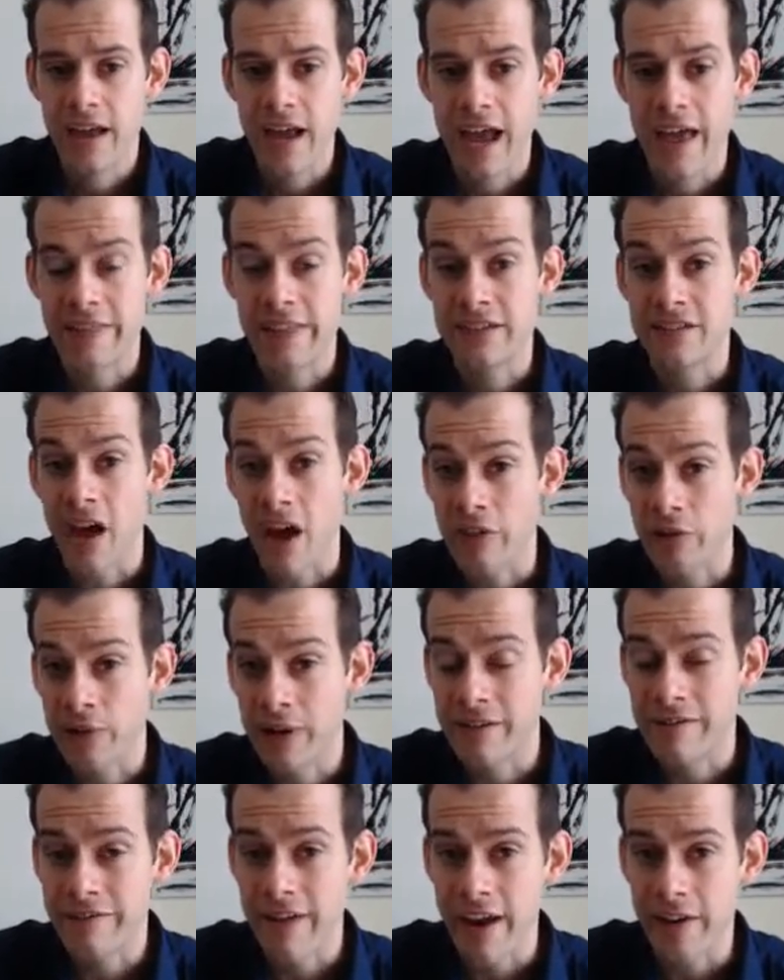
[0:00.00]
and these other
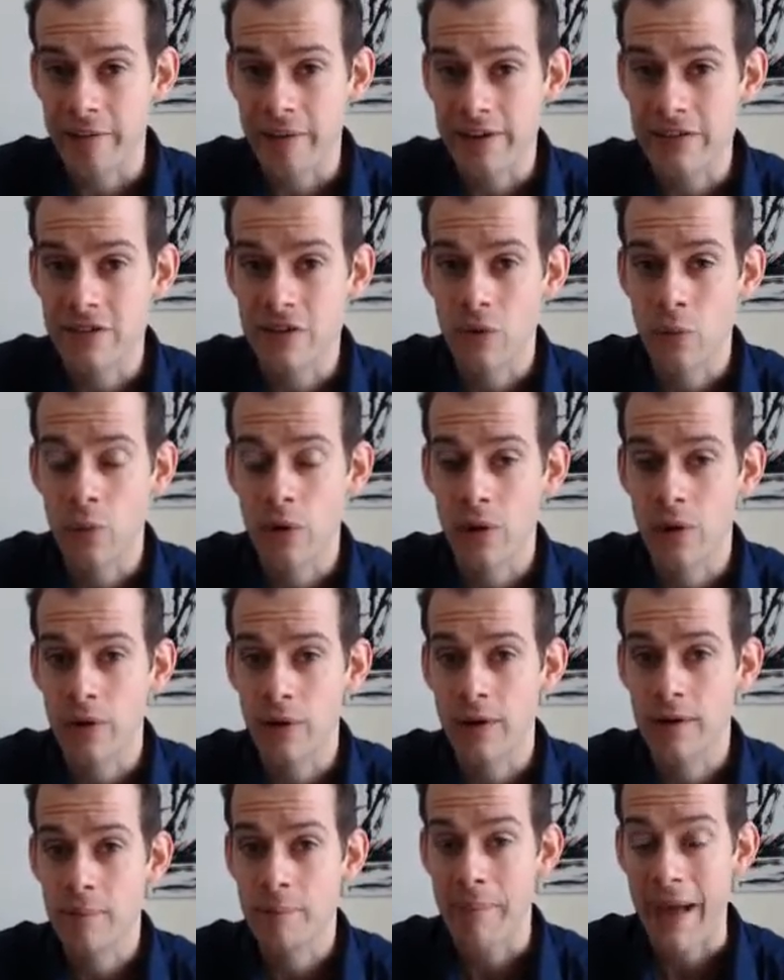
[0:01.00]
Confederates
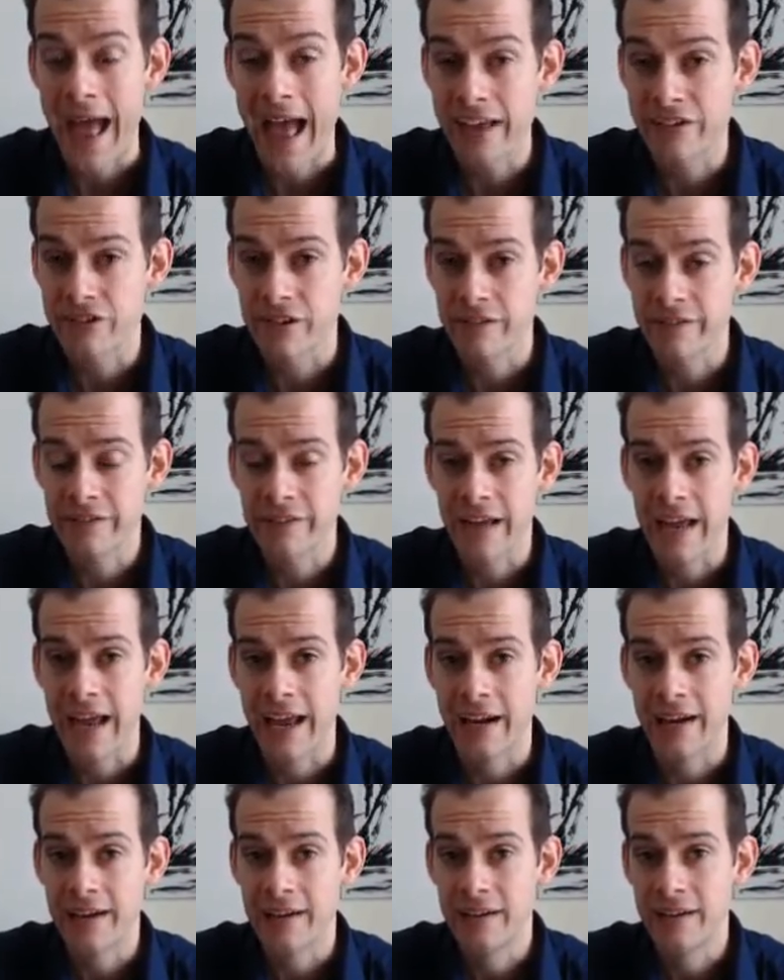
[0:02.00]
were passive
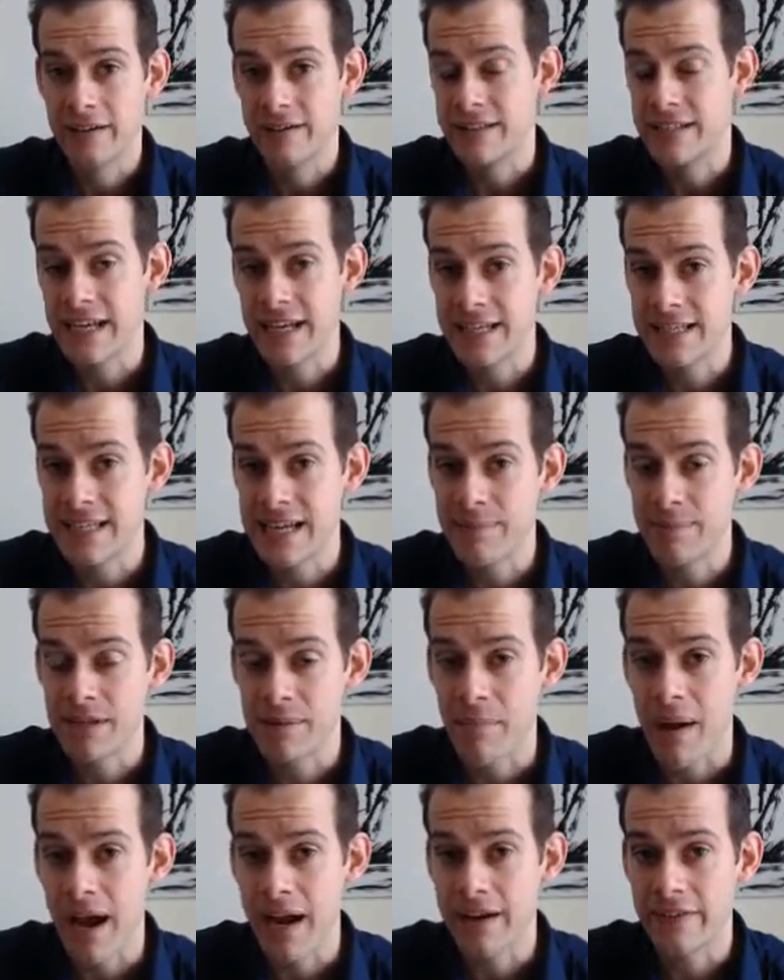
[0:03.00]
and didn't seem
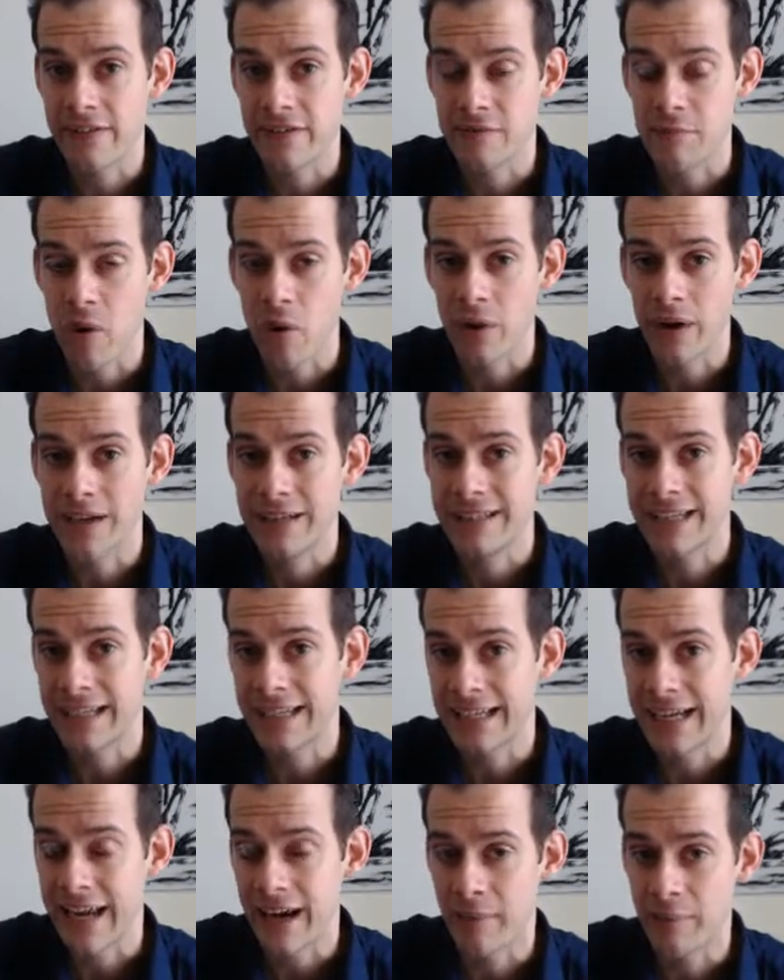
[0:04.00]
to mind the smoke,
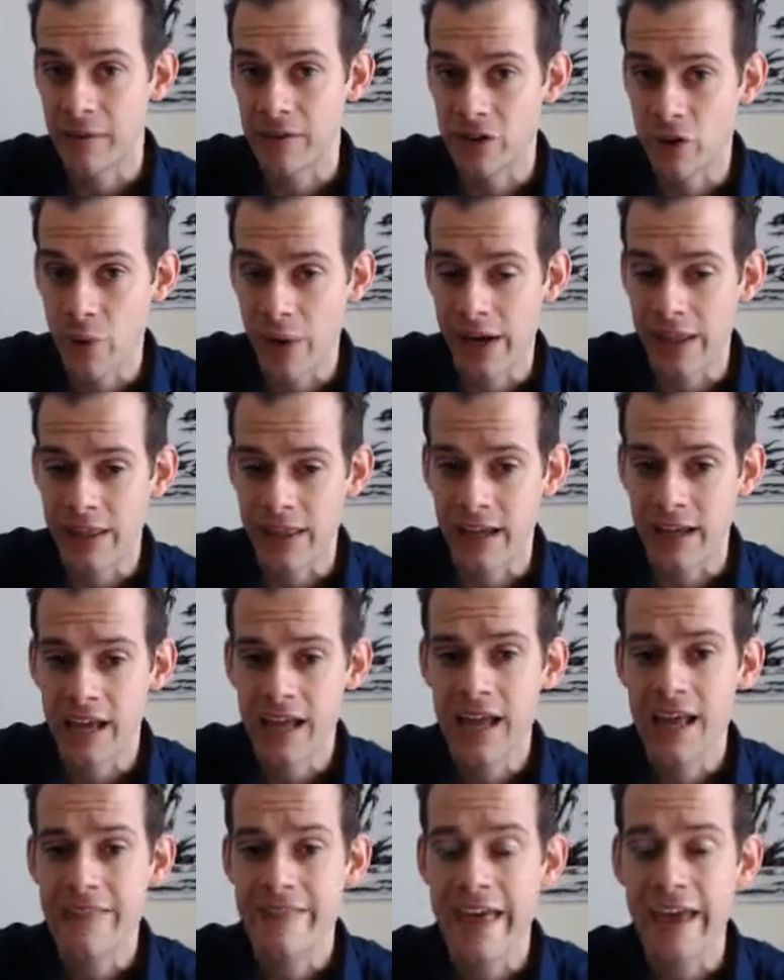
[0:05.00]
didn't get up and do anything,
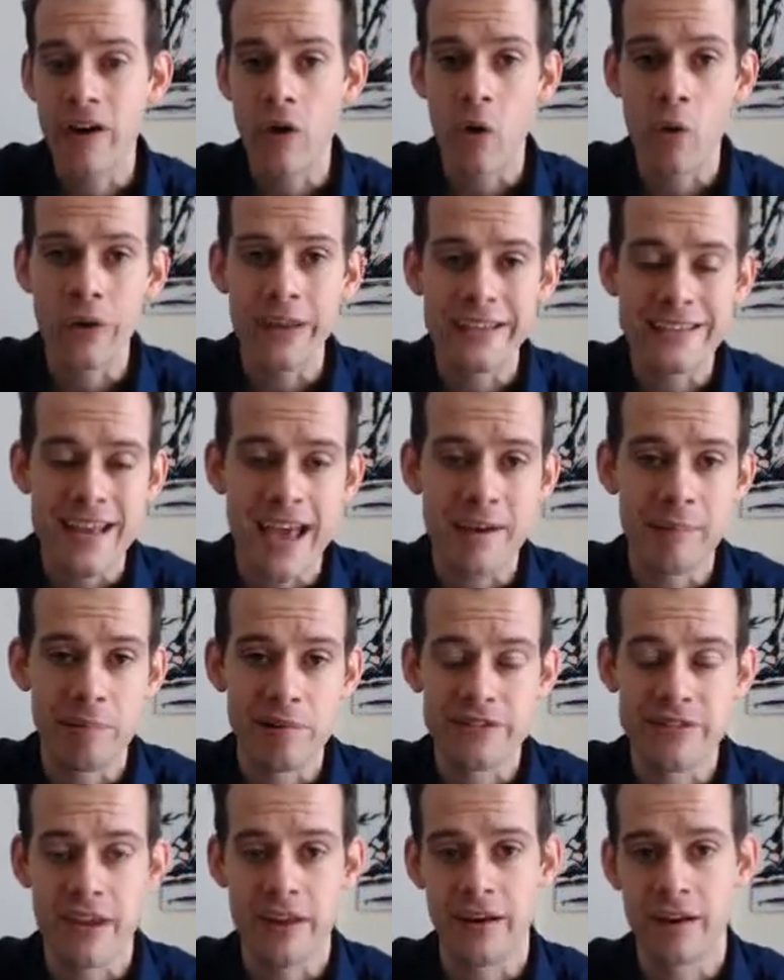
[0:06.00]
then only
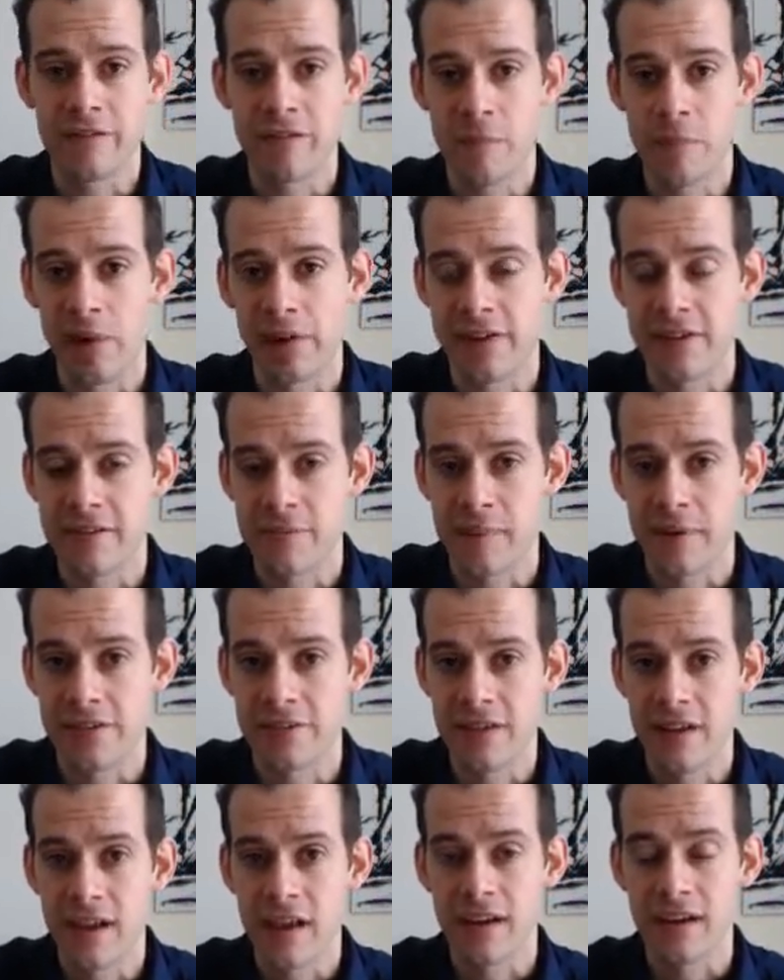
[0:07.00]
10% of the
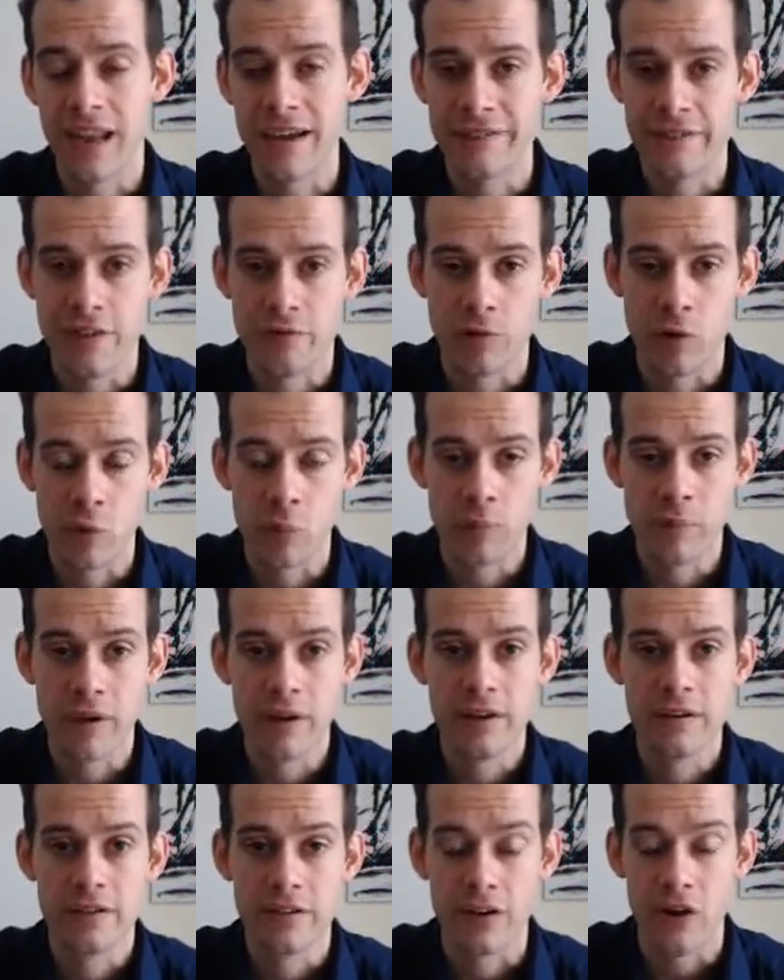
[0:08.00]
participants left the room
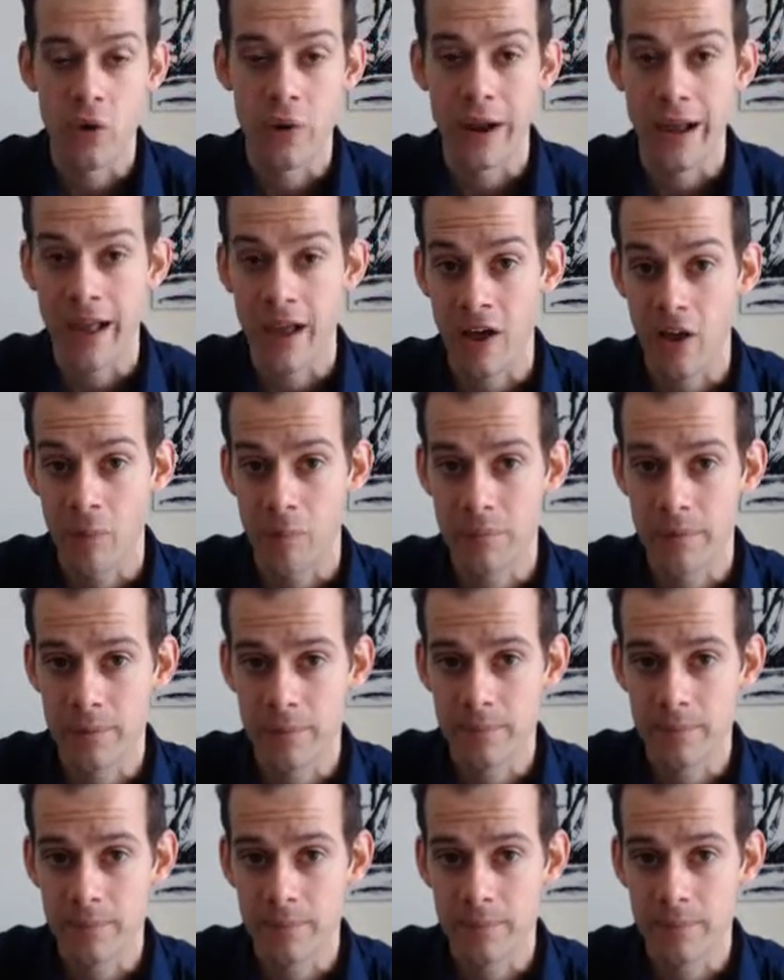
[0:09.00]
to go get help.